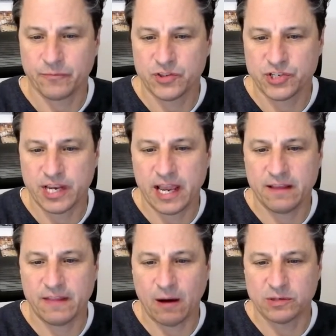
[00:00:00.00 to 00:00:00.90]

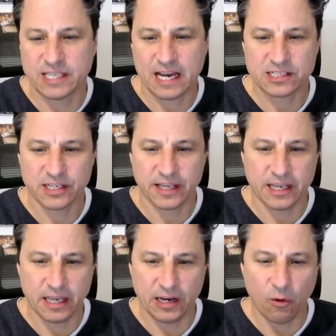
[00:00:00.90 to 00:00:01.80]
chain that was
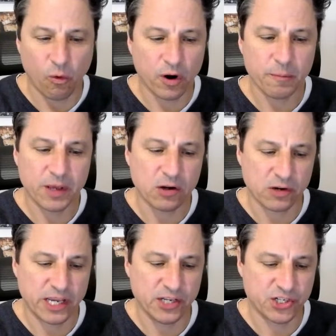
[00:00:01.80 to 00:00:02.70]
actually an ornamental
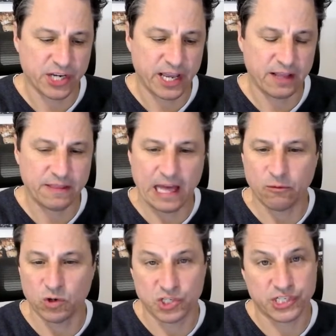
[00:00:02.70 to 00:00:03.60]
keychain that
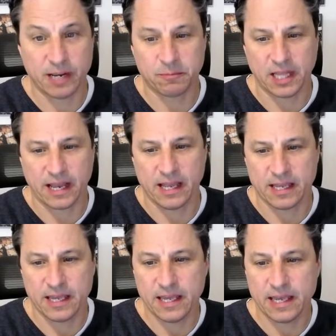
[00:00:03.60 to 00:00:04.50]
was shaped like a
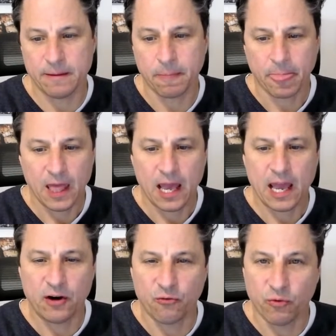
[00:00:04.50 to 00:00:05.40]
key.
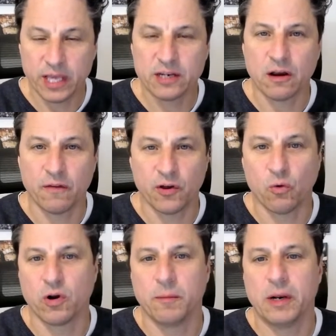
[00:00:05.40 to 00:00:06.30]
And written on the
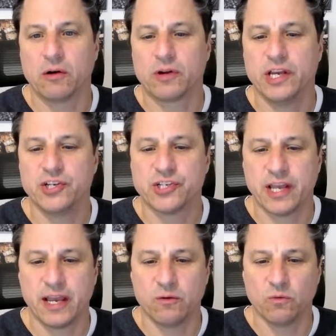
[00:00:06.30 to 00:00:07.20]
ornamental
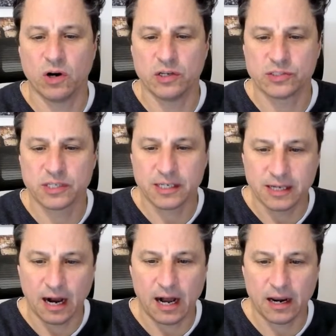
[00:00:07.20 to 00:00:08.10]
keychain was,
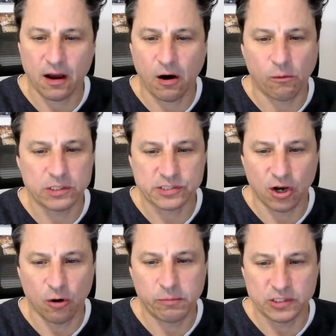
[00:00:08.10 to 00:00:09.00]
God always
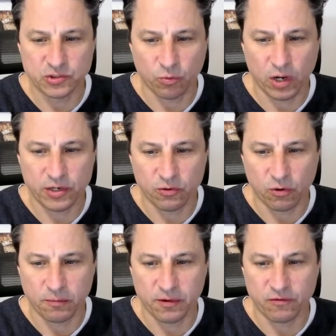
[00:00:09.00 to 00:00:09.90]
opens one
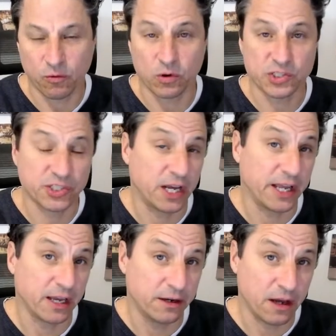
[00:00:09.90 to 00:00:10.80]
door before
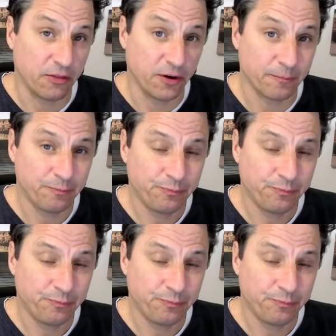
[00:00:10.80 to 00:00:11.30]
shutting another.